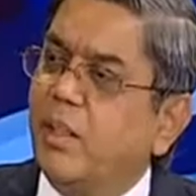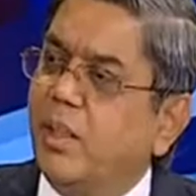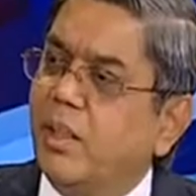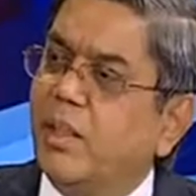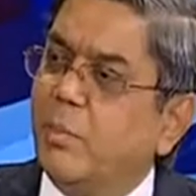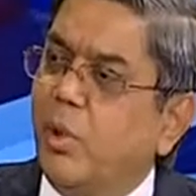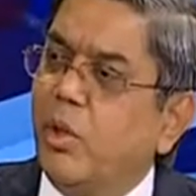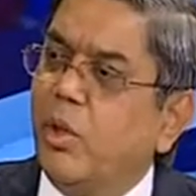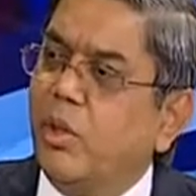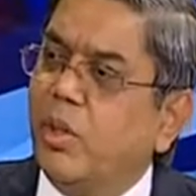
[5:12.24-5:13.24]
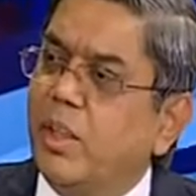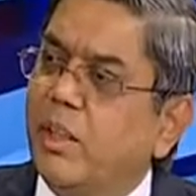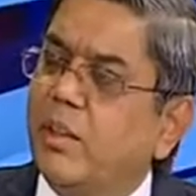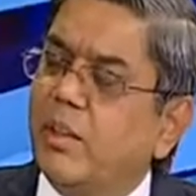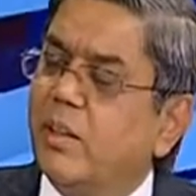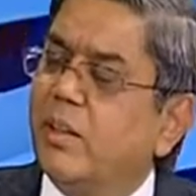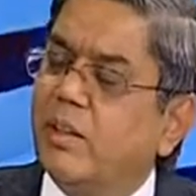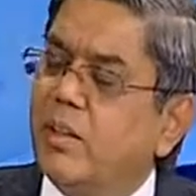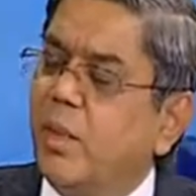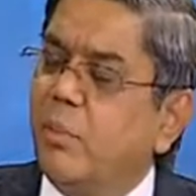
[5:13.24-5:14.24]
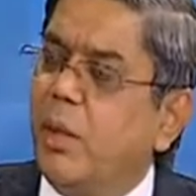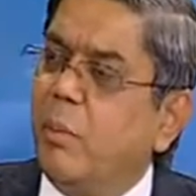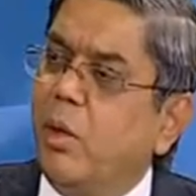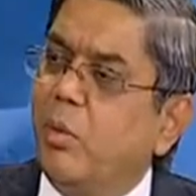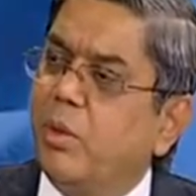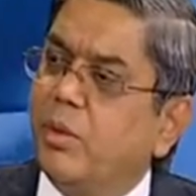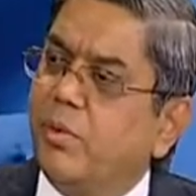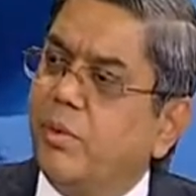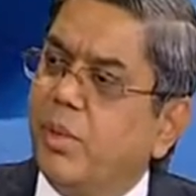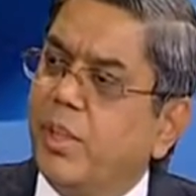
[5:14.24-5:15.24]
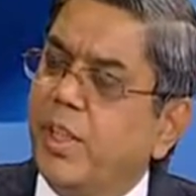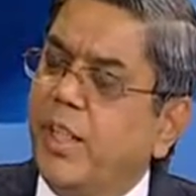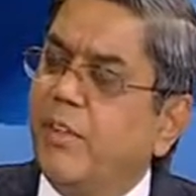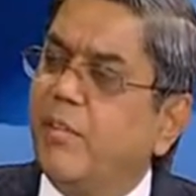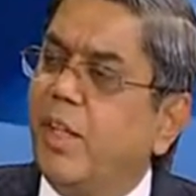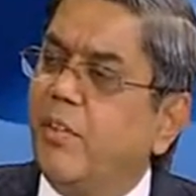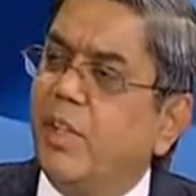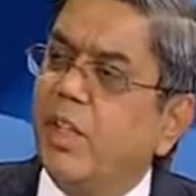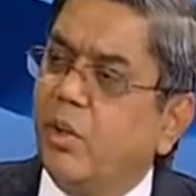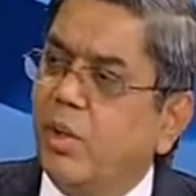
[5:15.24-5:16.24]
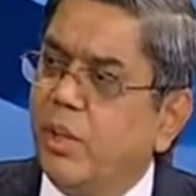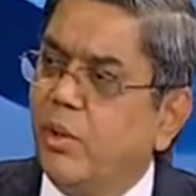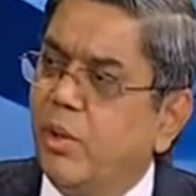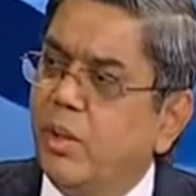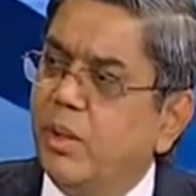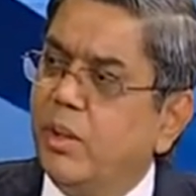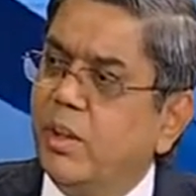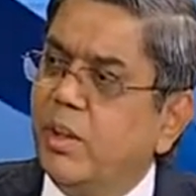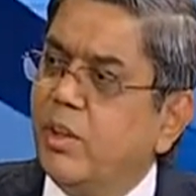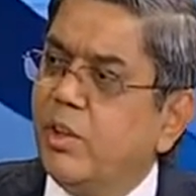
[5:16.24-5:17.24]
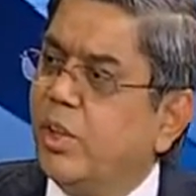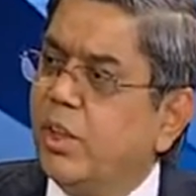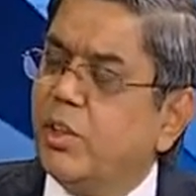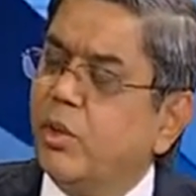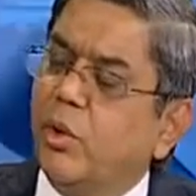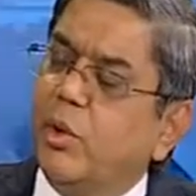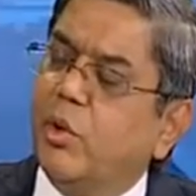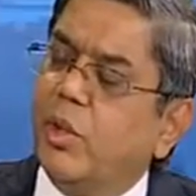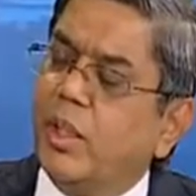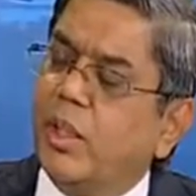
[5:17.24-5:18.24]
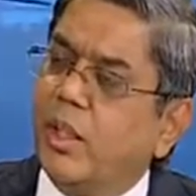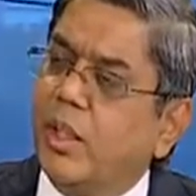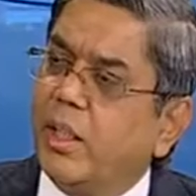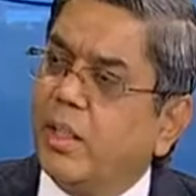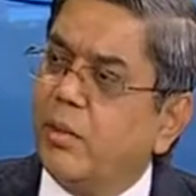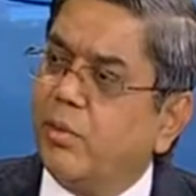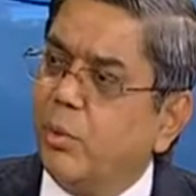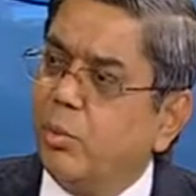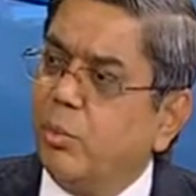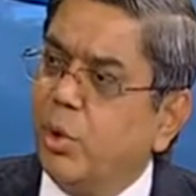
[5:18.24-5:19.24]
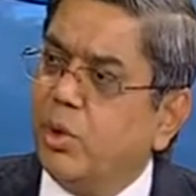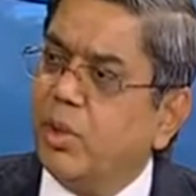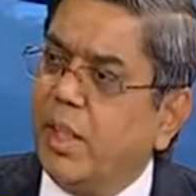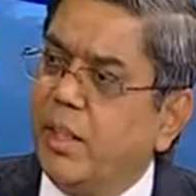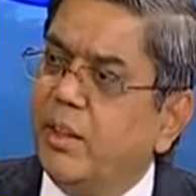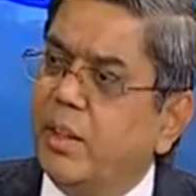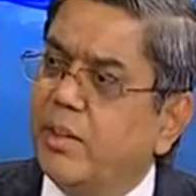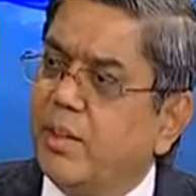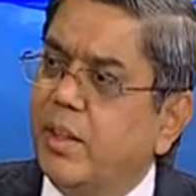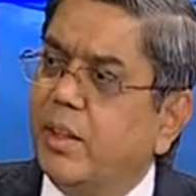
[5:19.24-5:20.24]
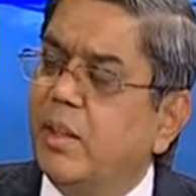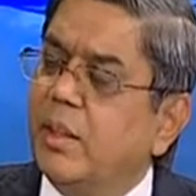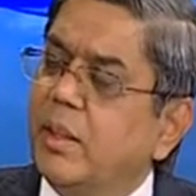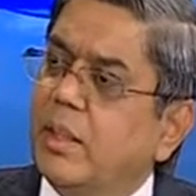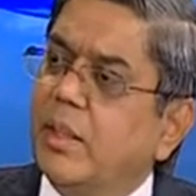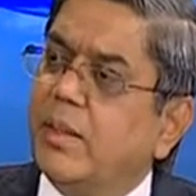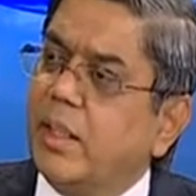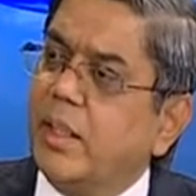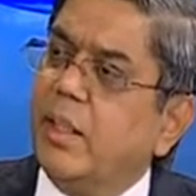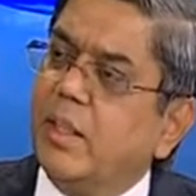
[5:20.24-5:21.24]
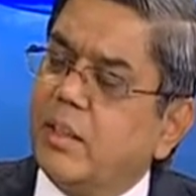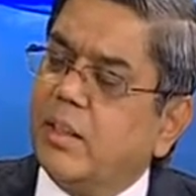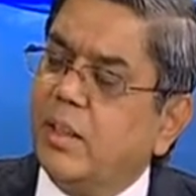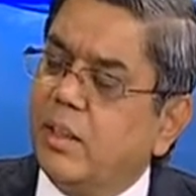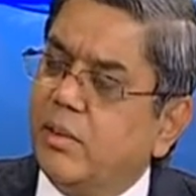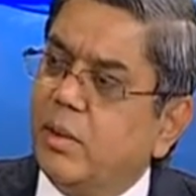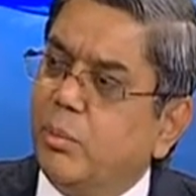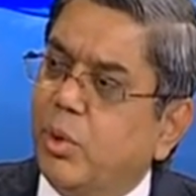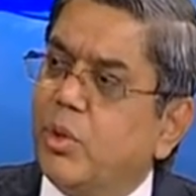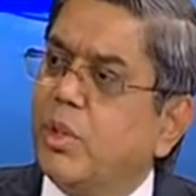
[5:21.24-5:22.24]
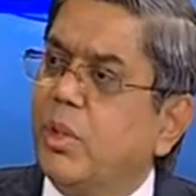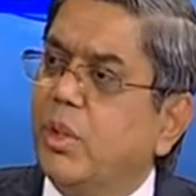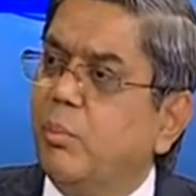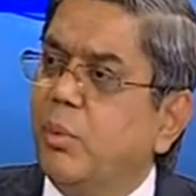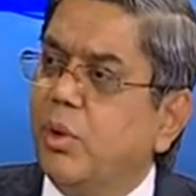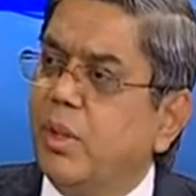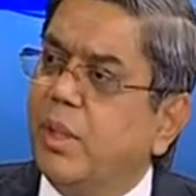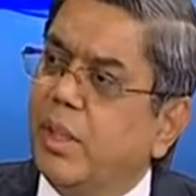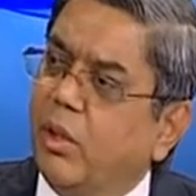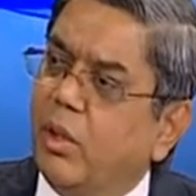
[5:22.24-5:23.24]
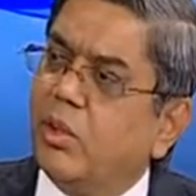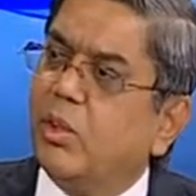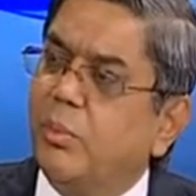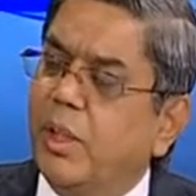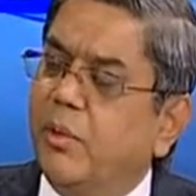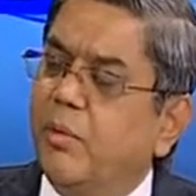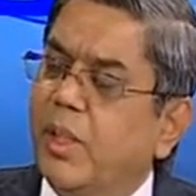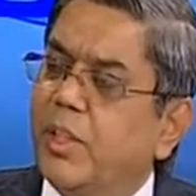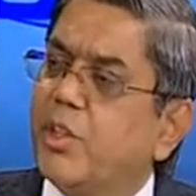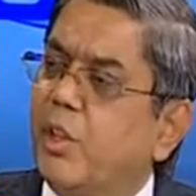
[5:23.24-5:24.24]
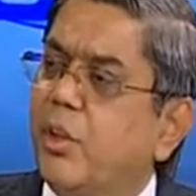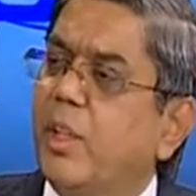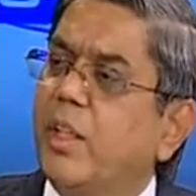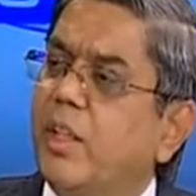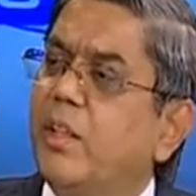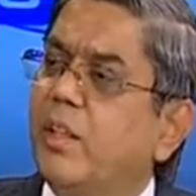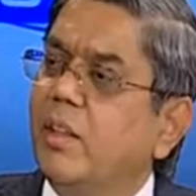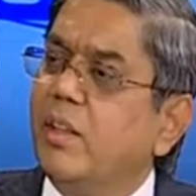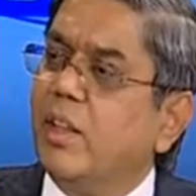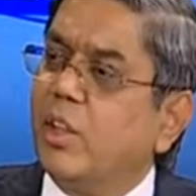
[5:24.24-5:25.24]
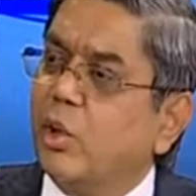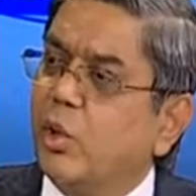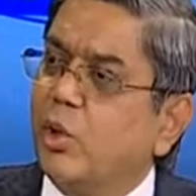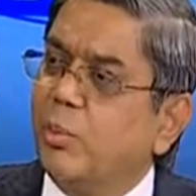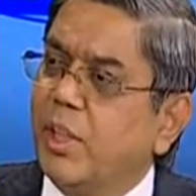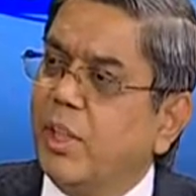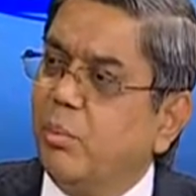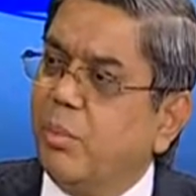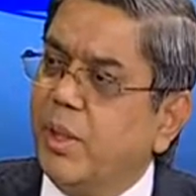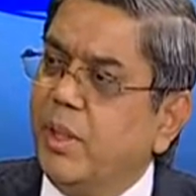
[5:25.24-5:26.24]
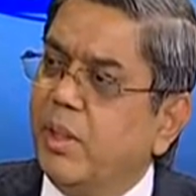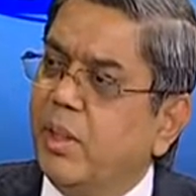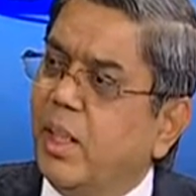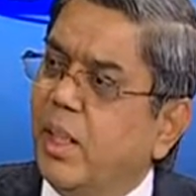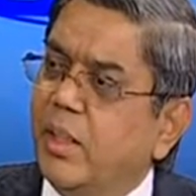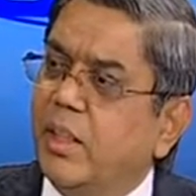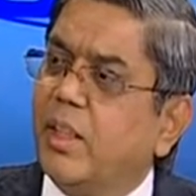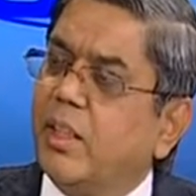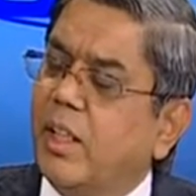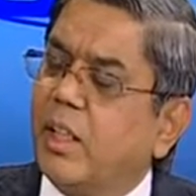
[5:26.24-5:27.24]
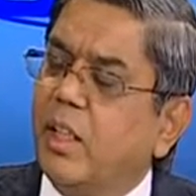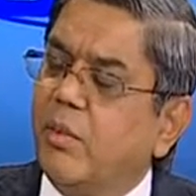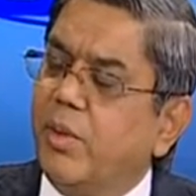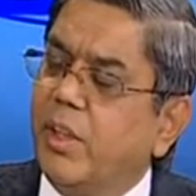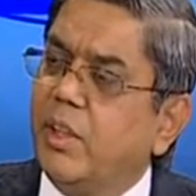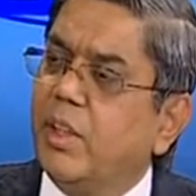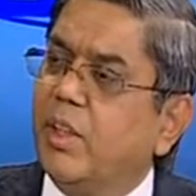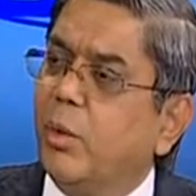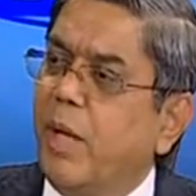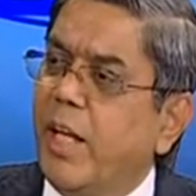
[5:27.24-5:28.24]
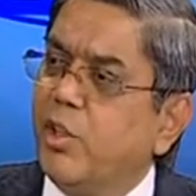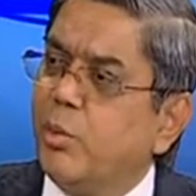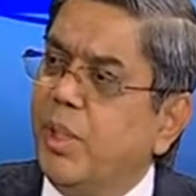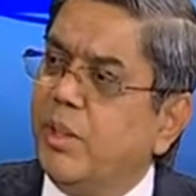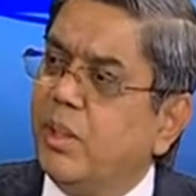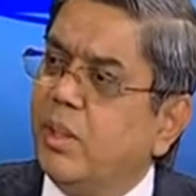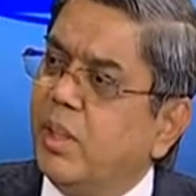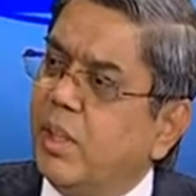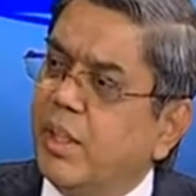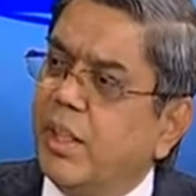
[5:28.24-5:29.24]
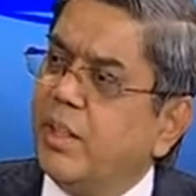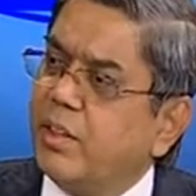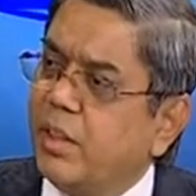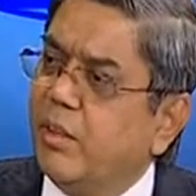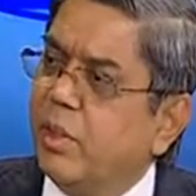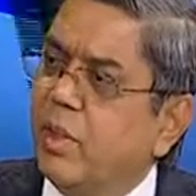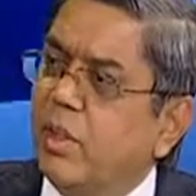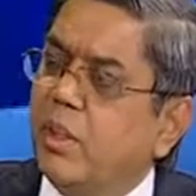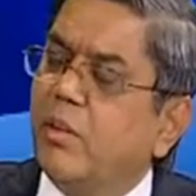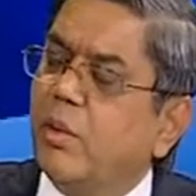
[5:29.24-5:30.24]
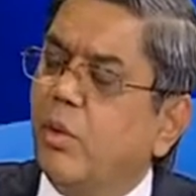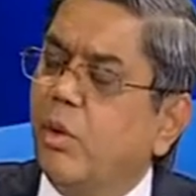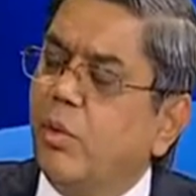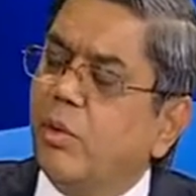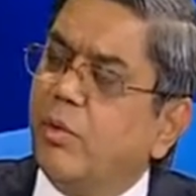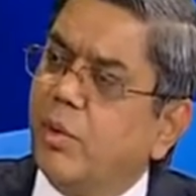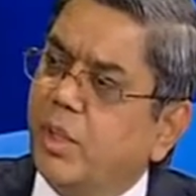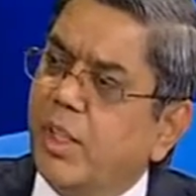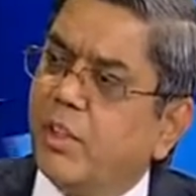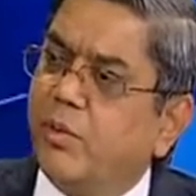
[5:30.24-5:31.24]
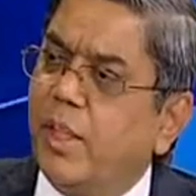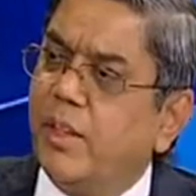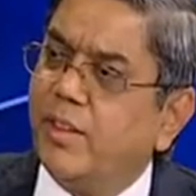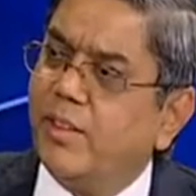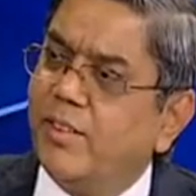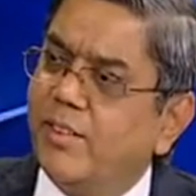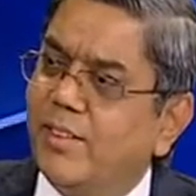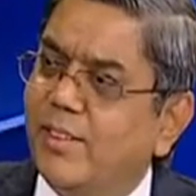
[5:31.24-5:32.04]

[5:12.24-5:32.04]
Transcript: the bondholder, and the same amount of 485 we are rolling over. So there is no haircut from the both side is there. The second is the most important. They also believe very strongly the growth of the company, and they're confident in the management. It has given a rollover for the next 5 years.